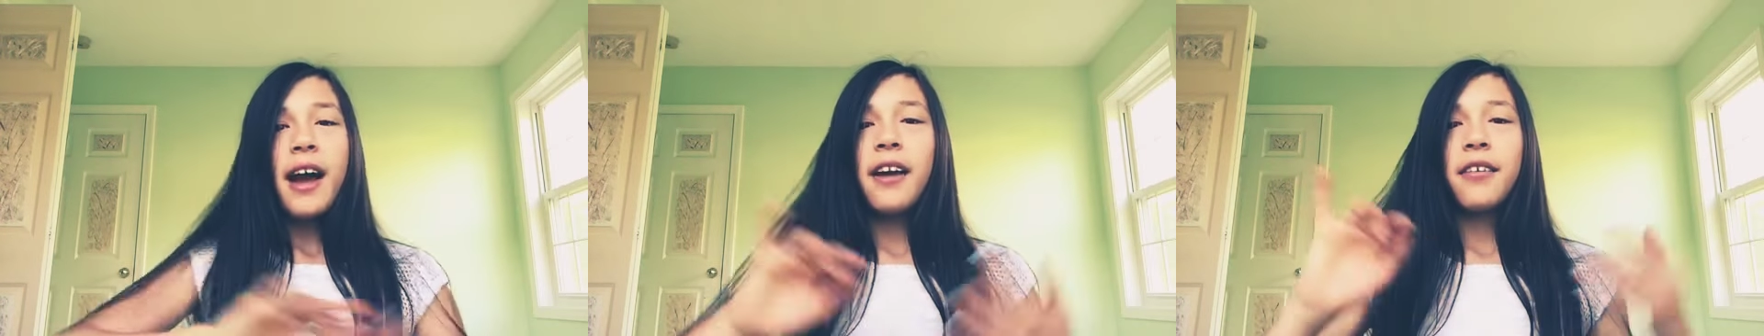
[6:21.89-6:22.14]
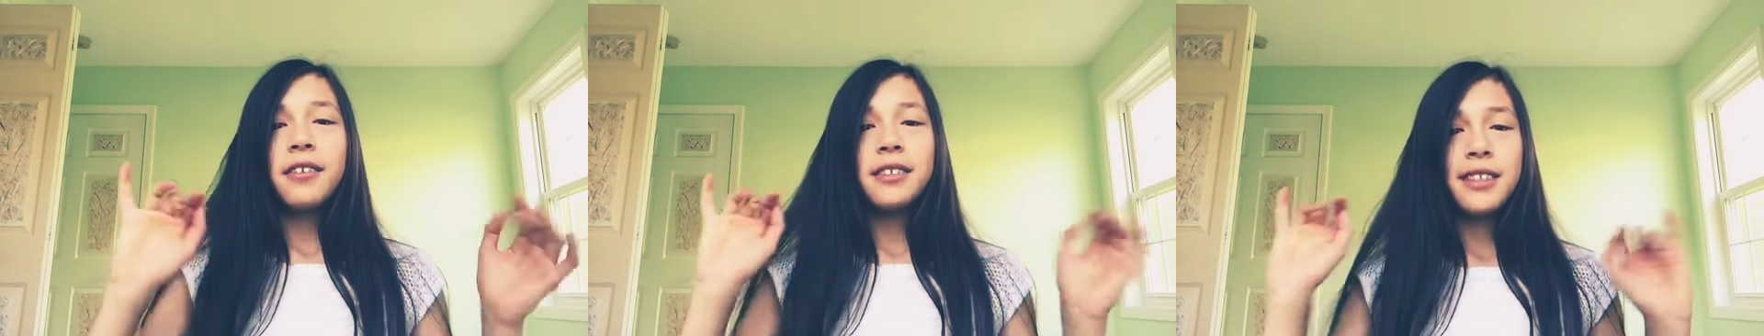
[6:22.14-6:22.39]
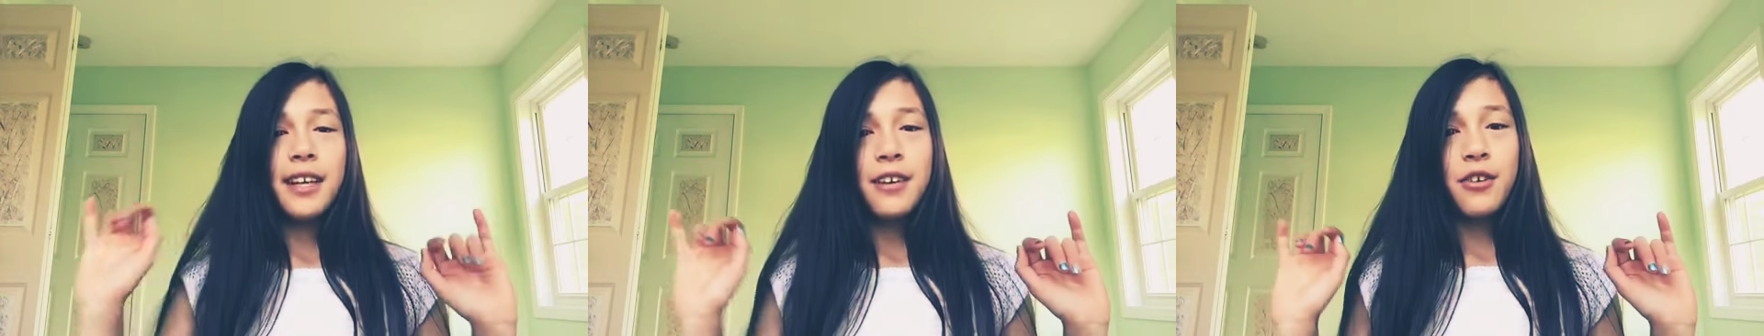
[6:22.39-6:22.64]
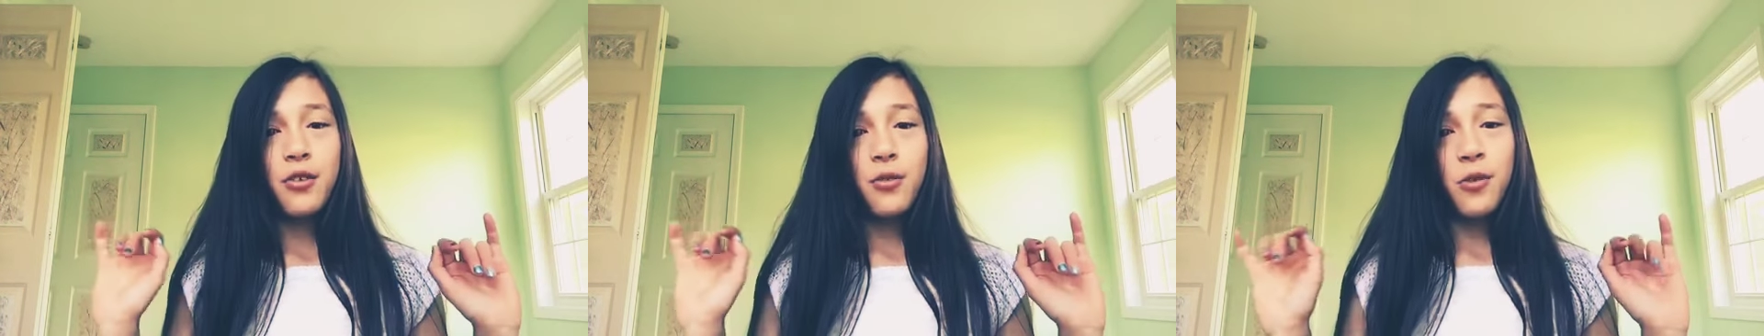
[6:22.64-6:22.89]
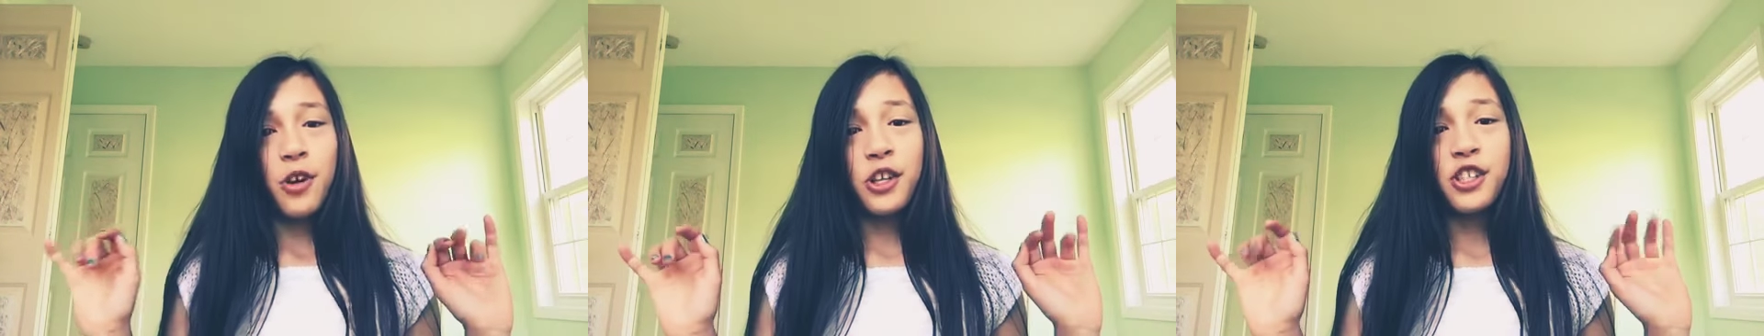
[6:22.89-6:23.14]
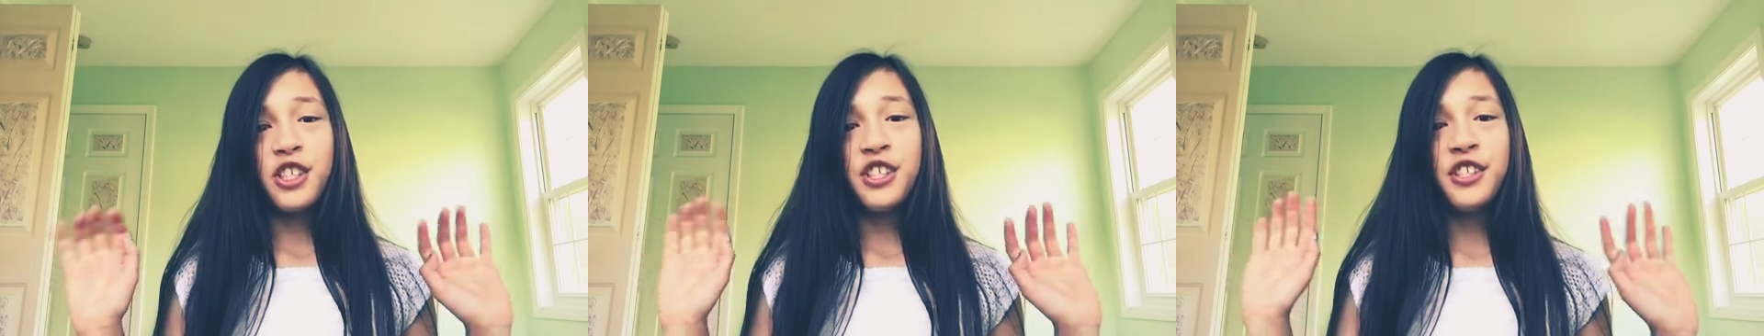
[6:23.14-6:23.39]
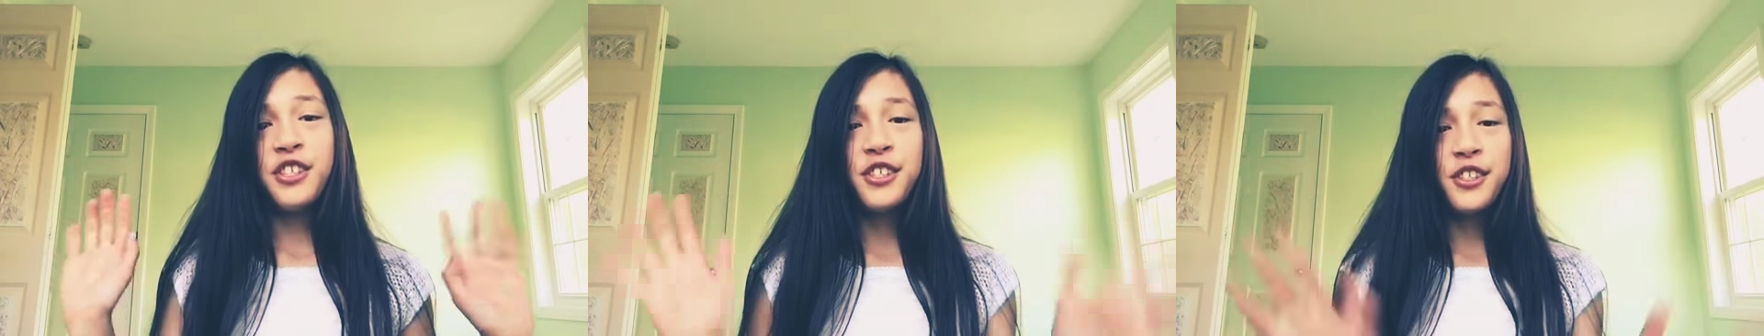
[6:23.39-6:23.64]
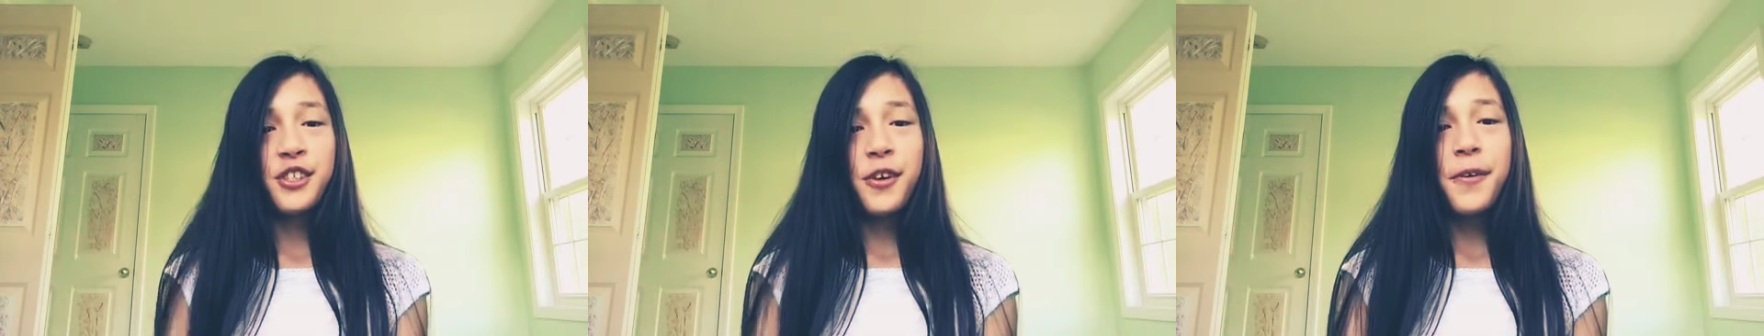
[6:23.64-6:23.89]
at Recital worked
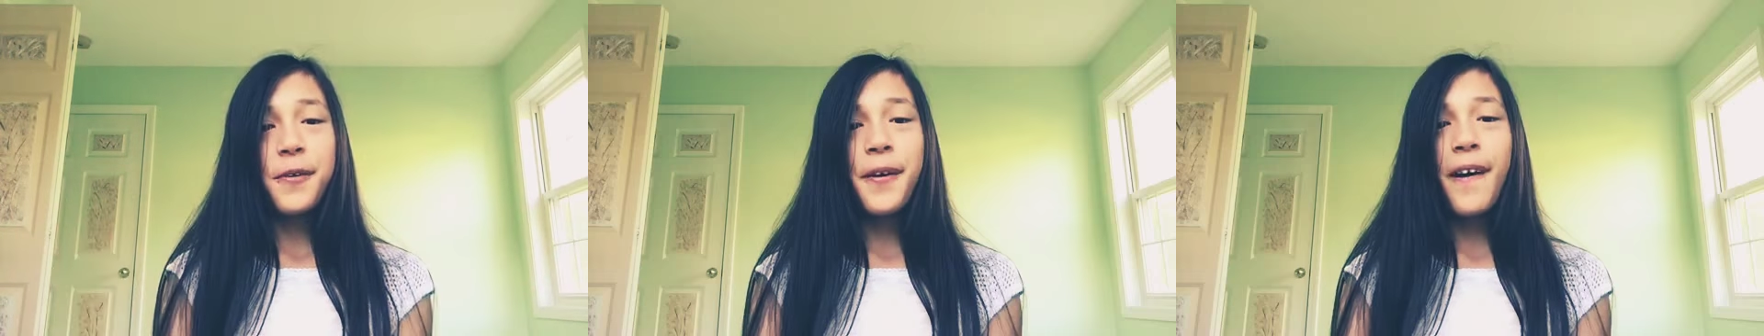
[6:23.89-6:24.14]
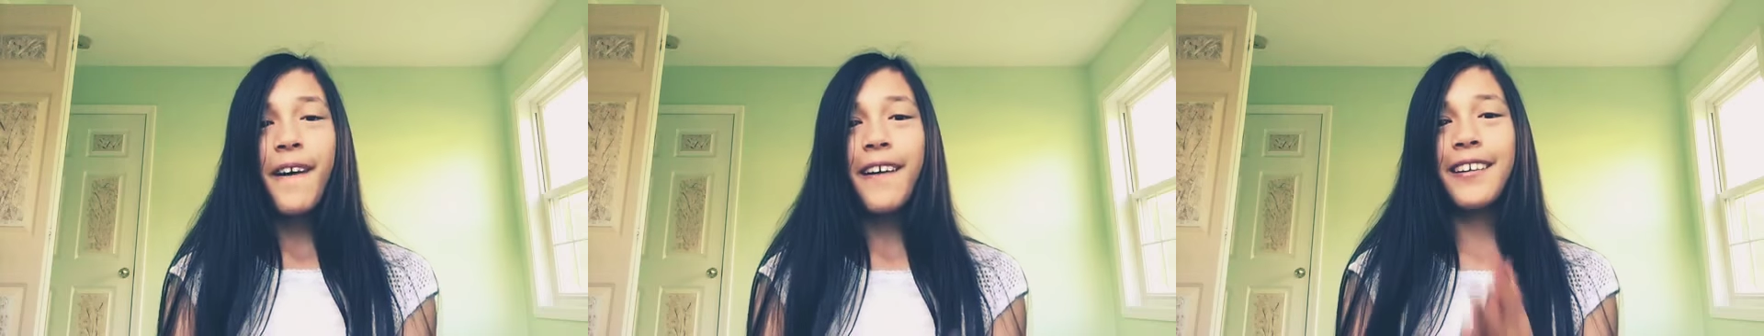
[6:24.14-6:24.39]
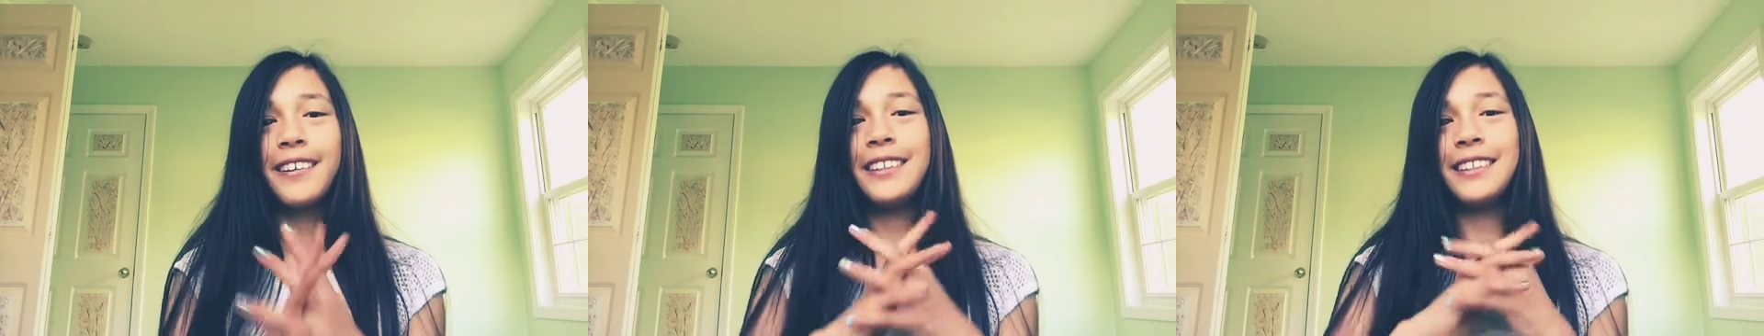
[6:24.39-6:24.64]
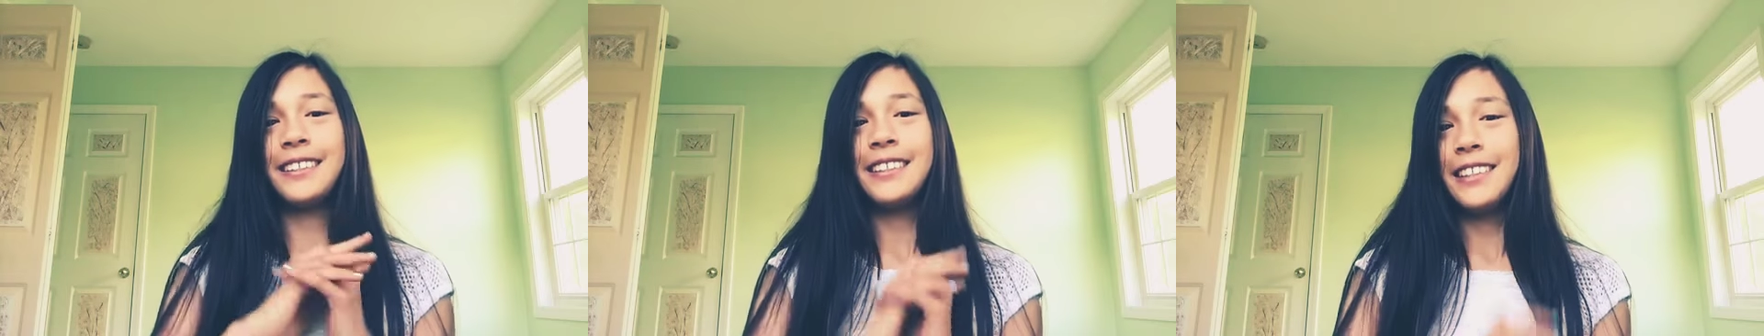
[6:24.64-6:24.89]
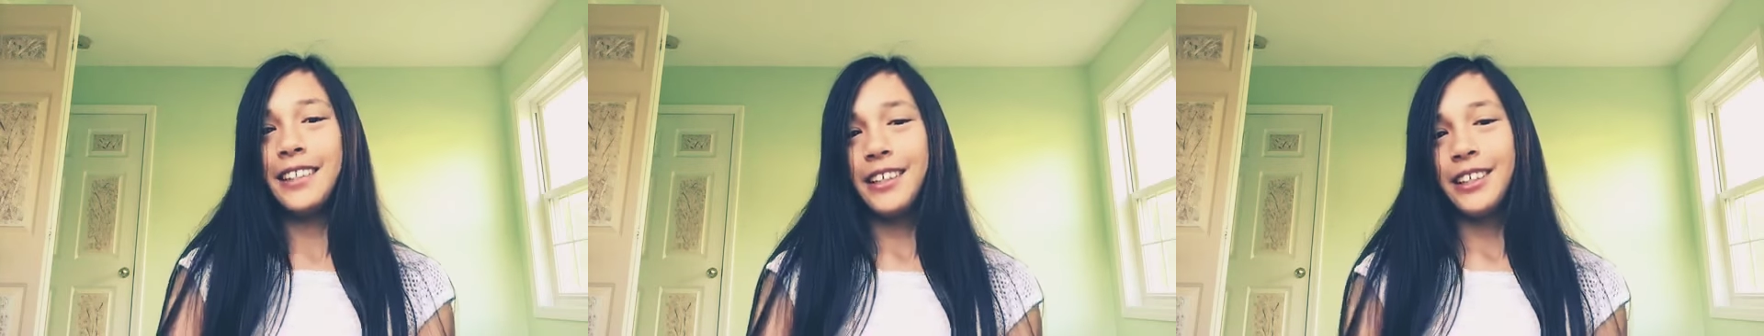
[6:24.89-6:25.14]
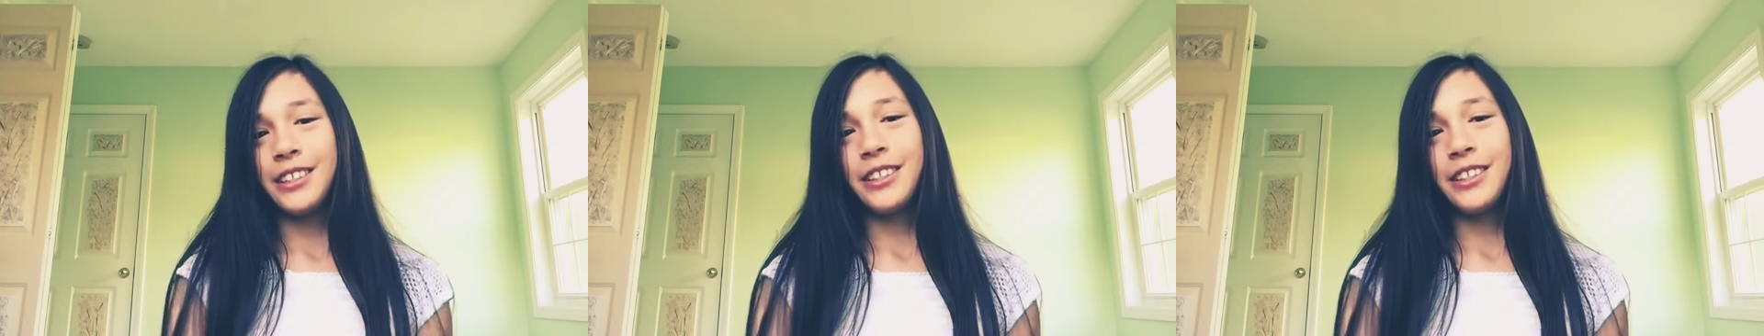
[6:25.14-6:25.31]
so hard this year,